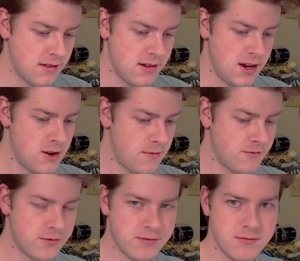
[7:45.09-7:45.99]
you know
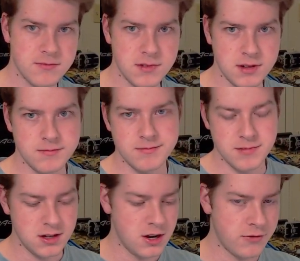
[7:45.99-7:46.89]

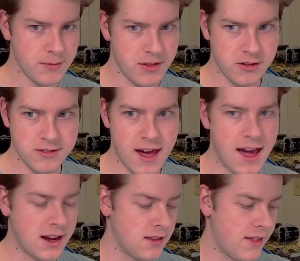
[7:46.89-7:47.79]
from this stack and